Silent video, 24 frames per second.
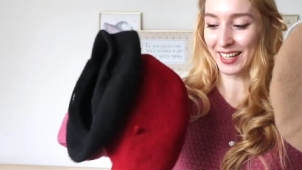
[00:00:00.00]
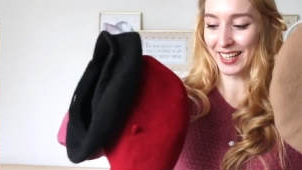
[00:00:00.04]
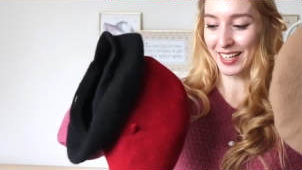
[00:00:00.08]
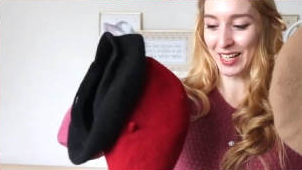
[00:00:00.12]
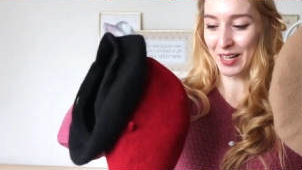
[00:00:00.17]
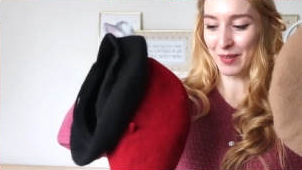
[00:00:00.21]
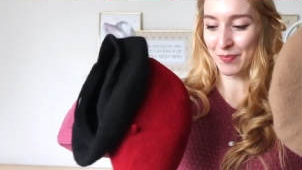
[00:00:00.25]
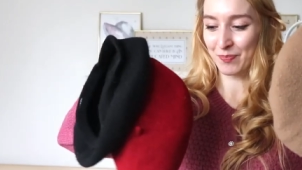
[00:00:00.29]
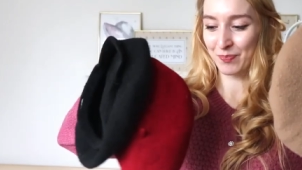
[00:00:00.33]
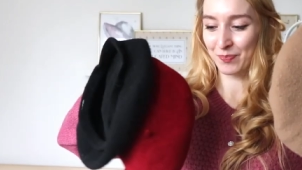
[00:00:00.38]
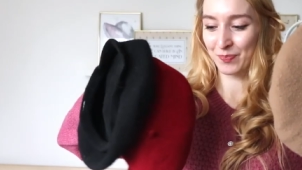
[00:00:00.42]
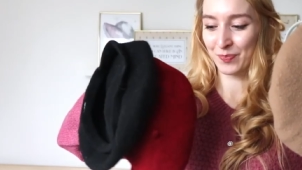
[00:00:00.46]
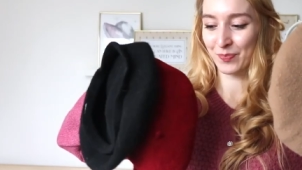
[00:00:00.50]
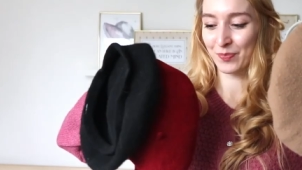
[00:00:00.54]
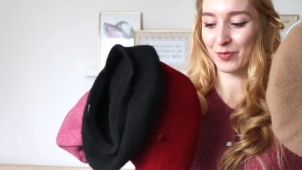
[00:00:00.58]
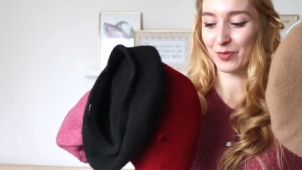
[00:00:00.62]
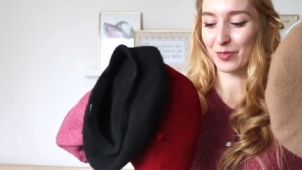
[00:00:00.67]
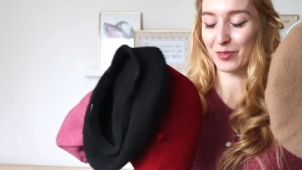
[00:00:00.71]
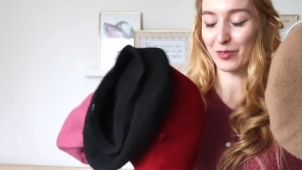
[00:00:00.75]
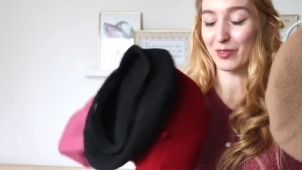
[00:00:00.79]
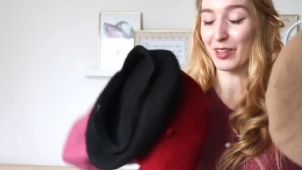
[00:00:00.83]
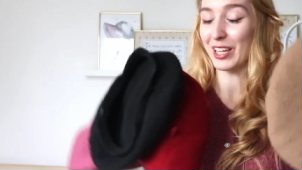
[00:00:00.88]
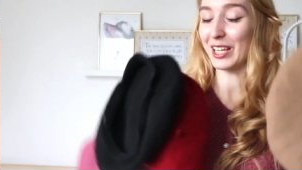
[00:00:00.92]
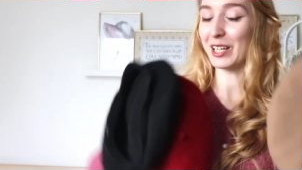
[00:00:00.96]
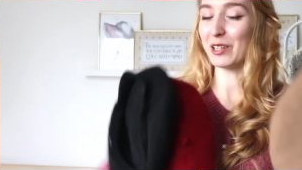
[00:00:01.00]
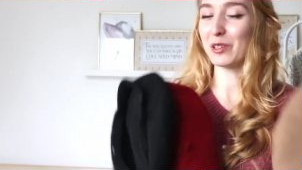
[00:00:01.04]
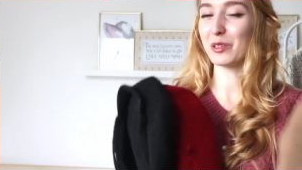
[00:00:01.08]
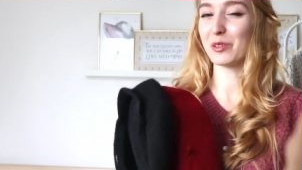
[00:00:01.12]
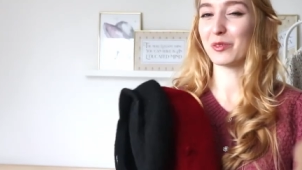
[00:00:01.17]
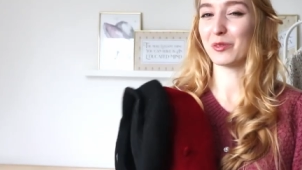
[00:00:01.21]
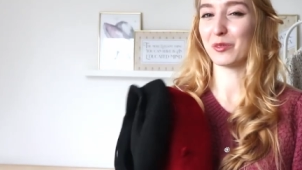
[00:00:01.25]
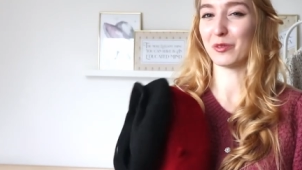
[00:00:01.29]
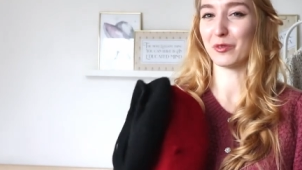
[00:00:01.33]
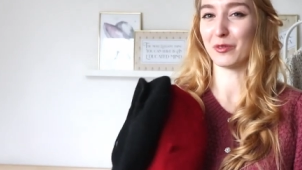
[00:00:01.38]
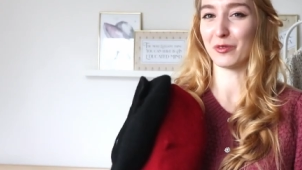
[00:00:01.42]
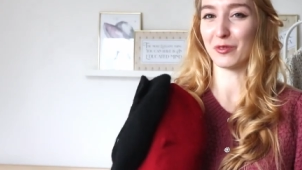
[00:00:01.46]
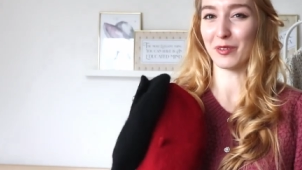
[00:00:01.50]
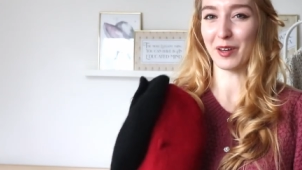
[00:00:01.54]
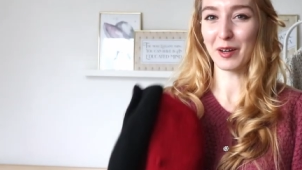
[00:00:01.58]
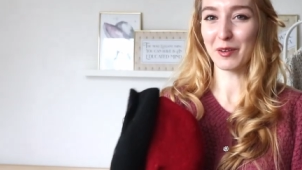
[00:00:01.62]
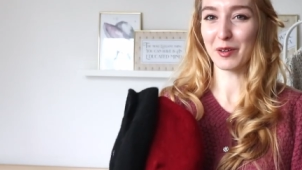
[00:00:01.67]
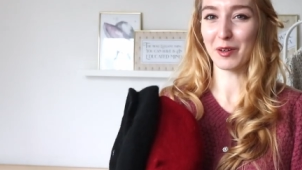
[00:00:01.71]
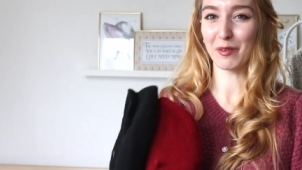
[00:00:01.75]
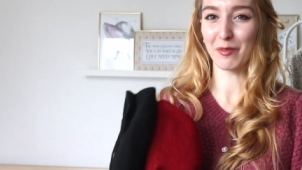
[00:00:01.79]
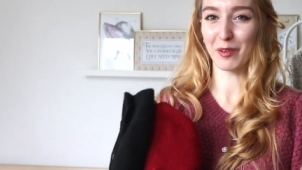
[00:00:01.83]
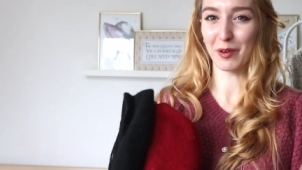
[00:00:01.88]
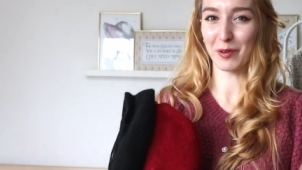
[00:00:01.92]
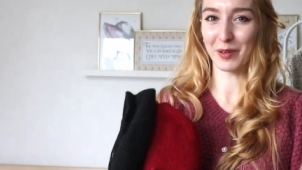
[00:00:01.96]
Um, they look
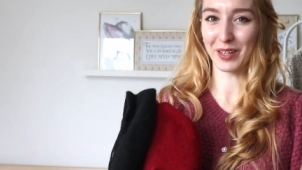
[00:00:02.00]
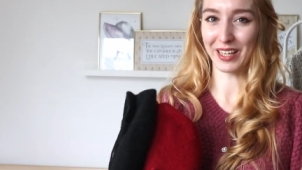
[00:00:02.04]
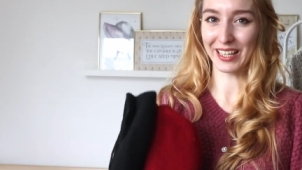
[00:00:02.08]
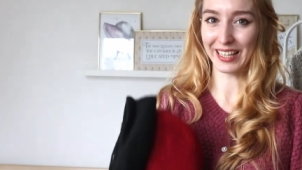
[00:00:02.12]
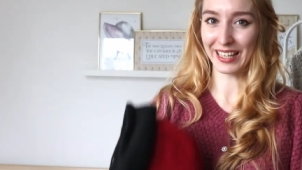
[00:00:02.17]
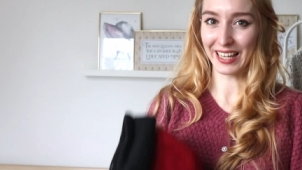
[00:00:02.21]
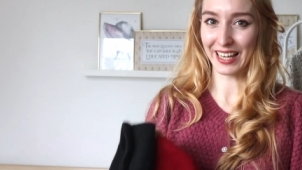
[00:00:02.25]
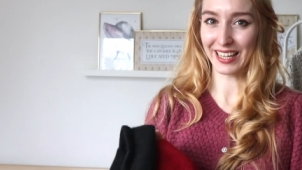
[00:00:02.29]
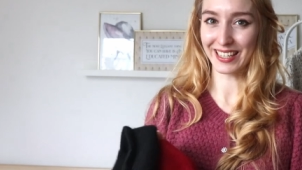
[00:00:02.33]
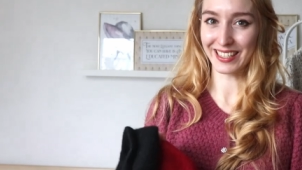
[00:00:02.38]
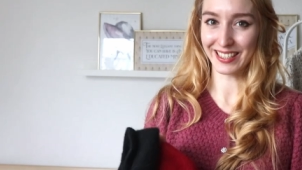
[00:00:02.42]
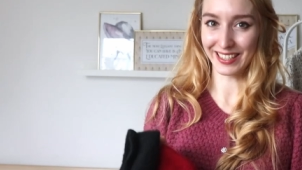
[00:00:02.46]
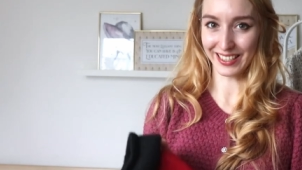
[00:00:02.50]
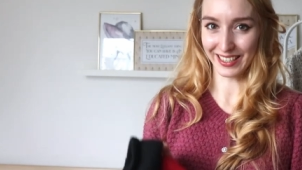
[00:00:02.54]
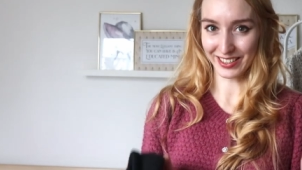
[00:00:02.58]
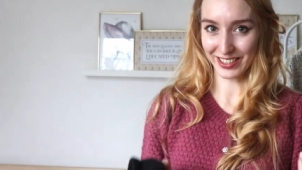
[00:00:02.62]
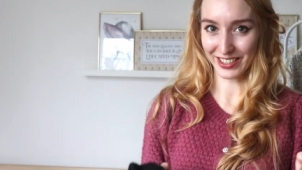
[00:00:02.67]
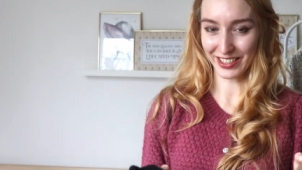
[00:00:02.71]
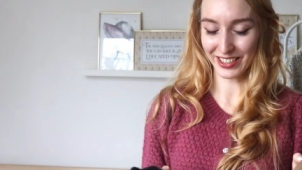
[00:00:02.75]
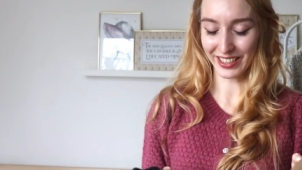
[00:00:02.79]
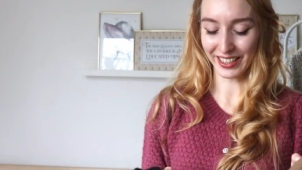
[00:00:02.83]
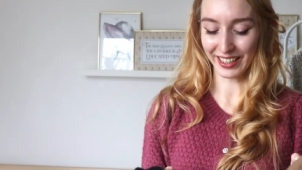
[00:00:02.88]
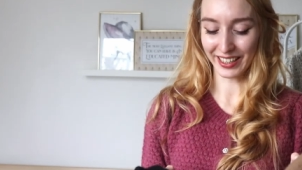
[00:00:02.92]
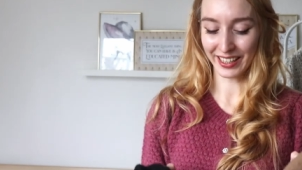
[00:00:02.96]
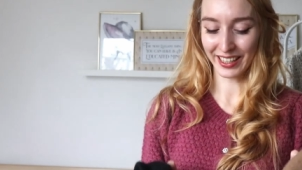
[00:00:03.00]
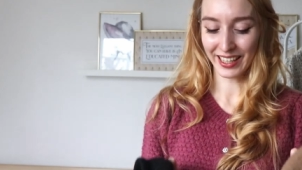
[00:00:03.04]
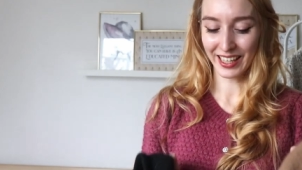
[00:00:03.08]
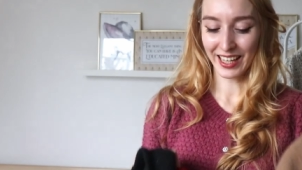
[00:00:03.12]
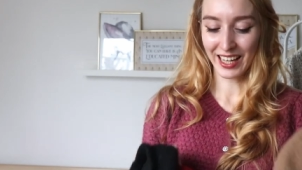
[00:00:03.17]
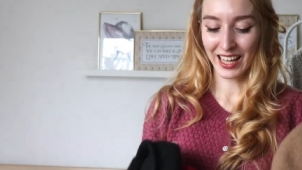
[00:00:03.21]
very, very classy and chic.